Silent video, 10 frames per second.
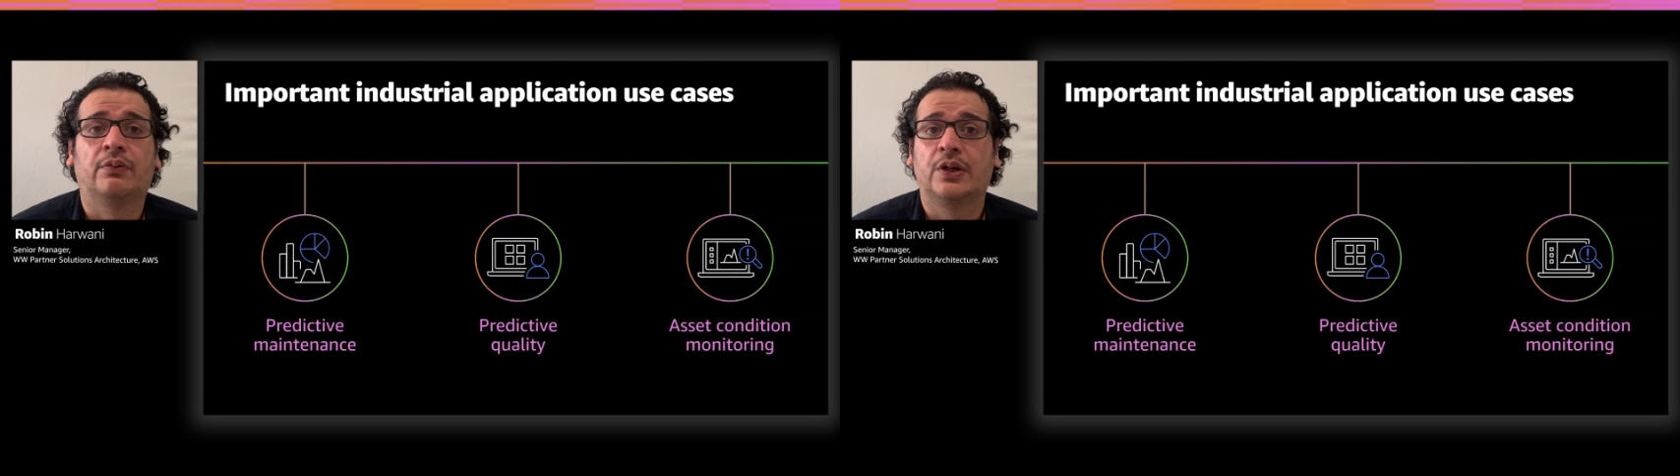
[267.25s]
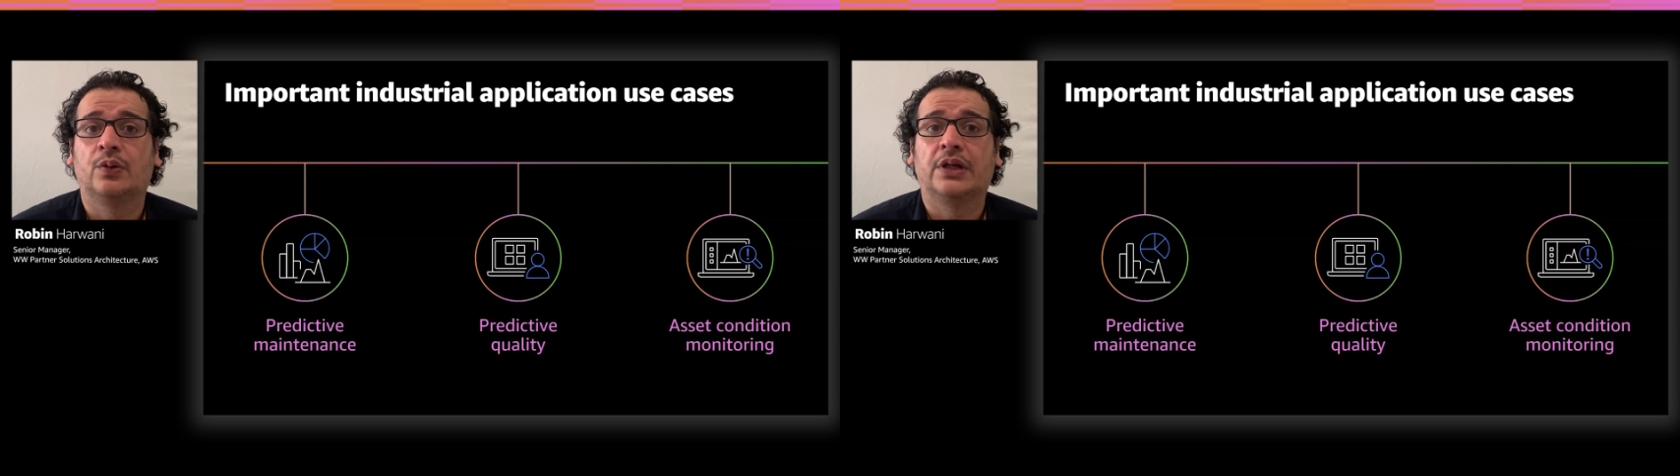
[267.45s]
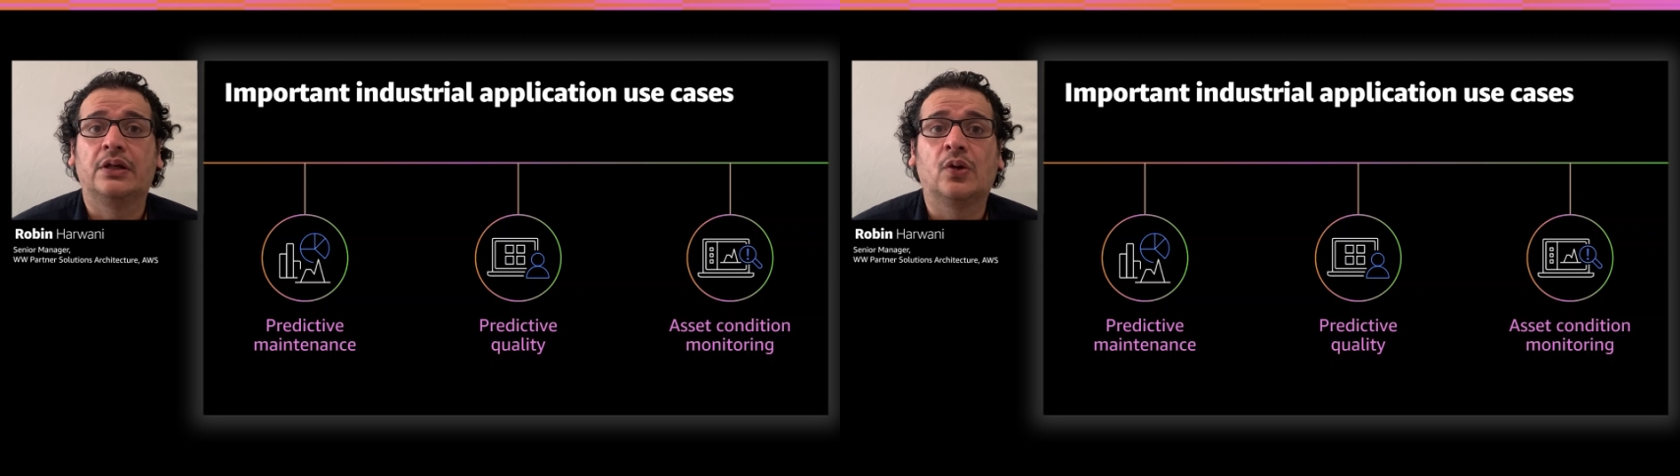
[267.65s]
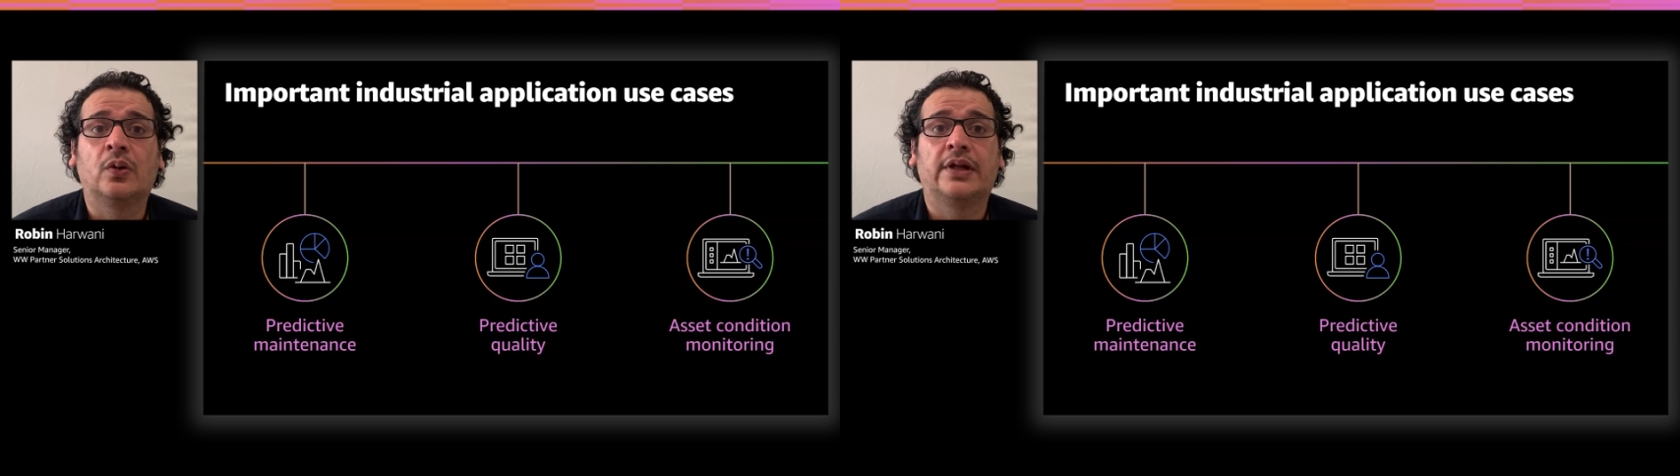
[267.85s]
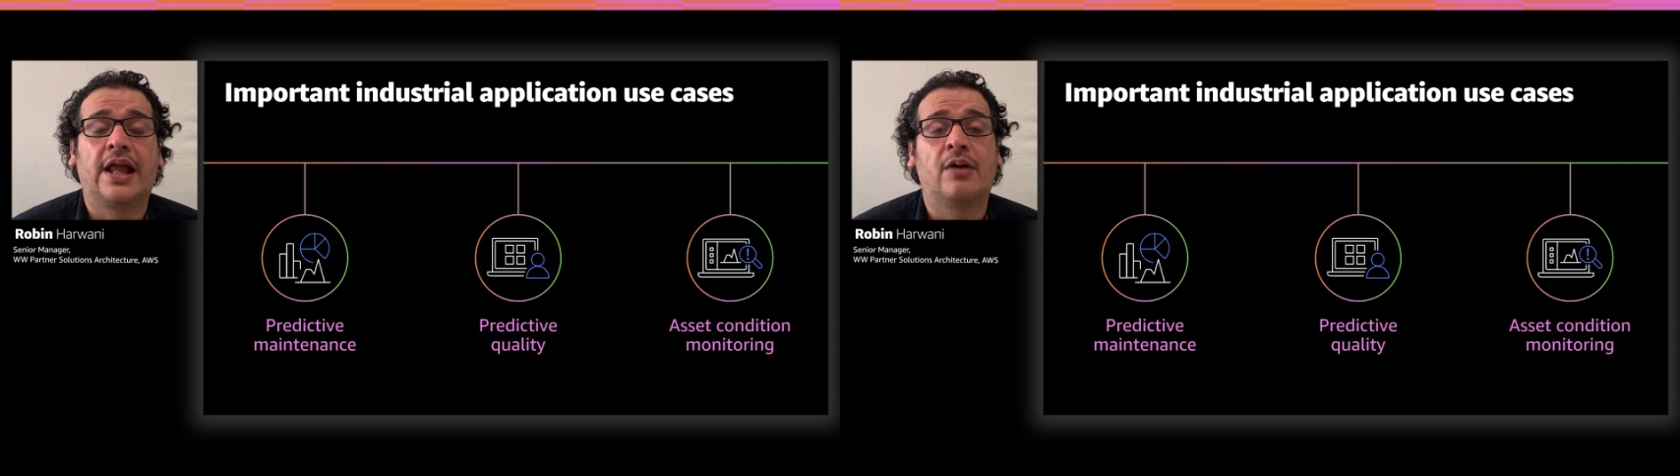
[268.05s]
Rio Tinto
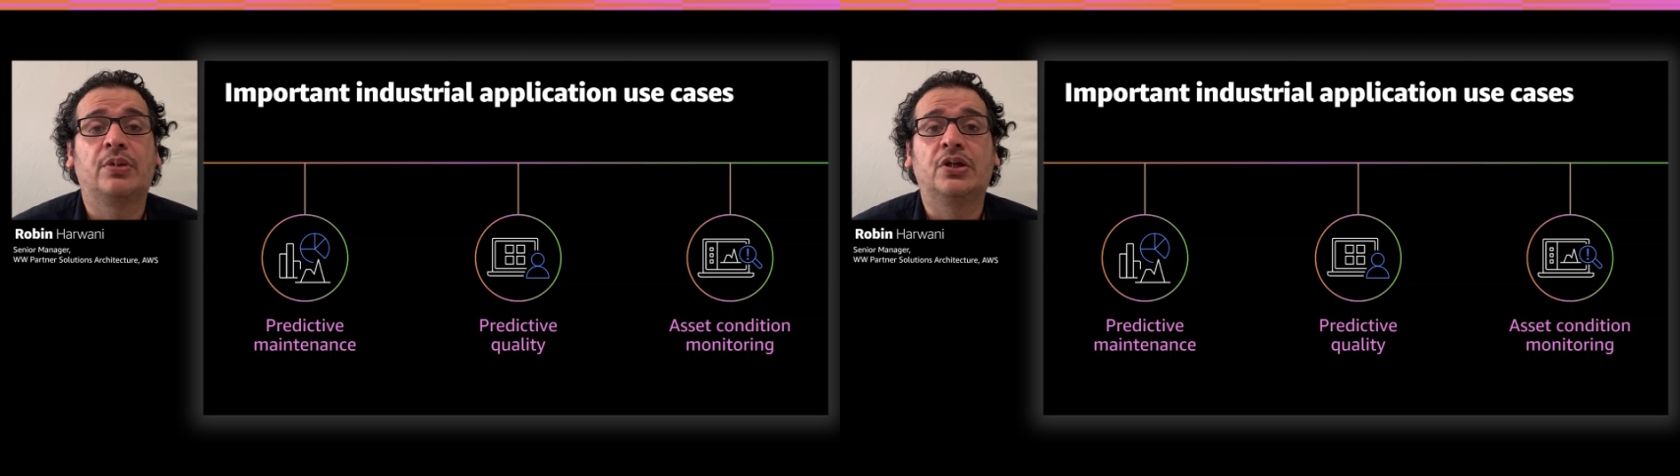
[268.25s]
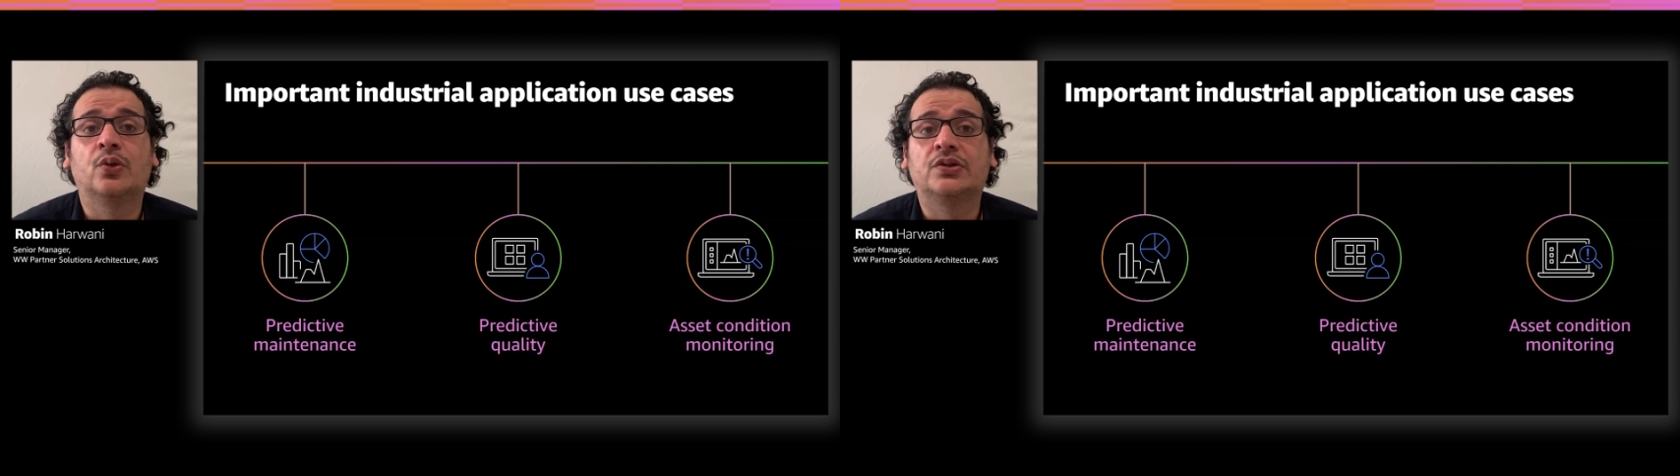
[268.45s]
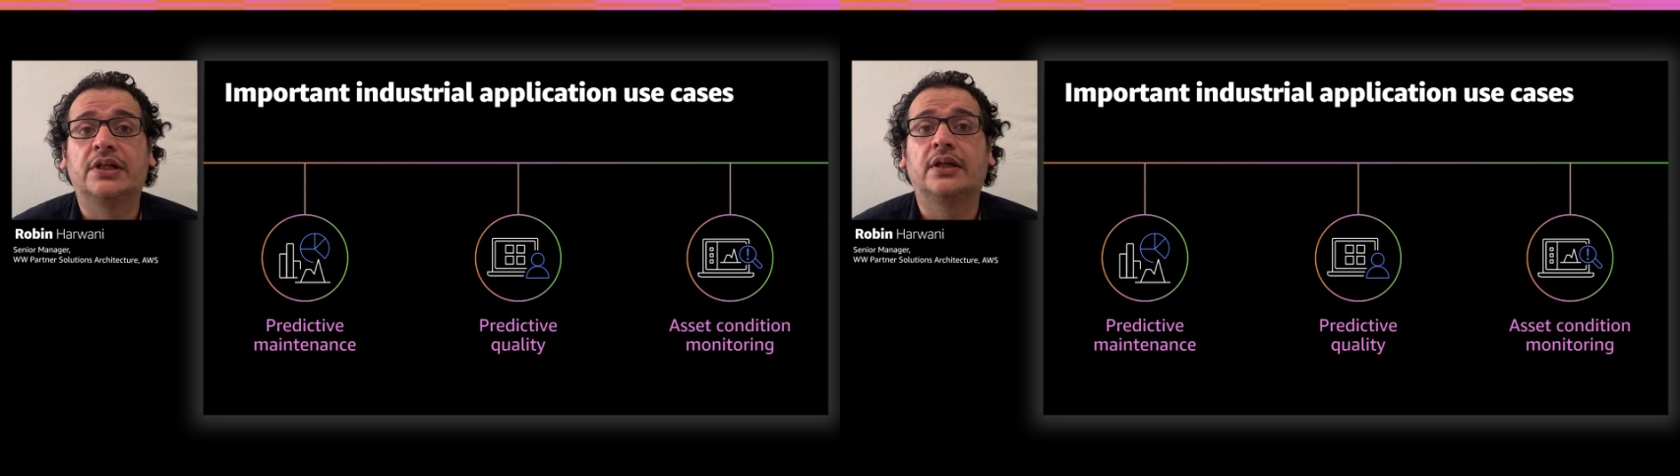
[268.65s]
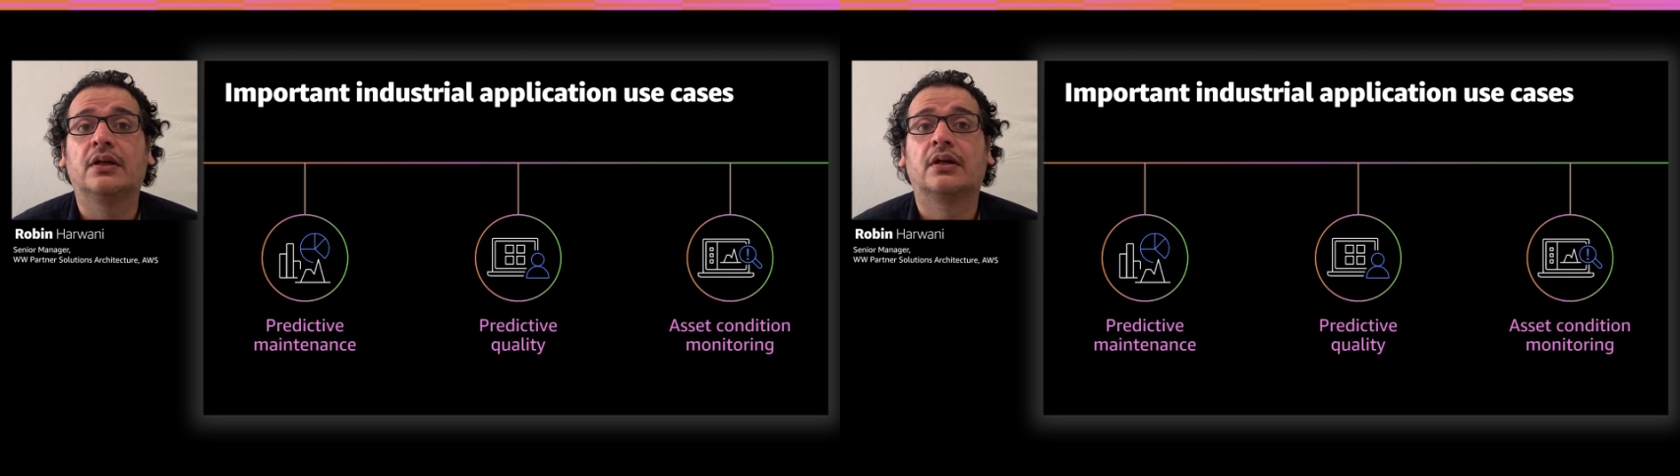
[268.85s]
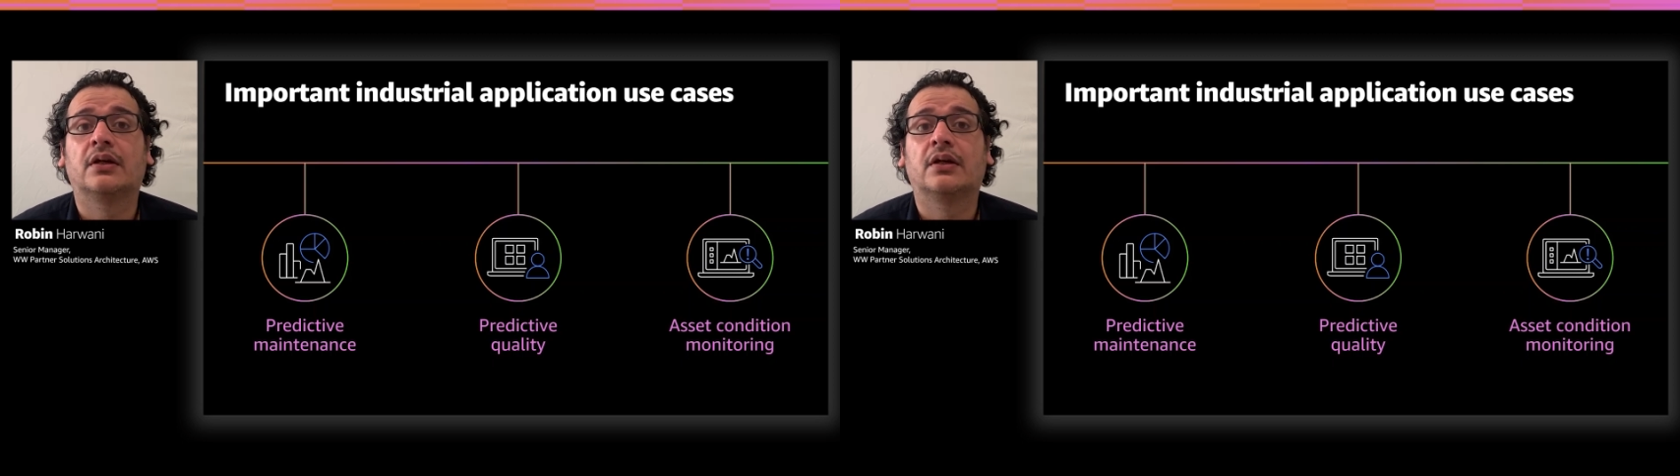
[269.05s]
that have been using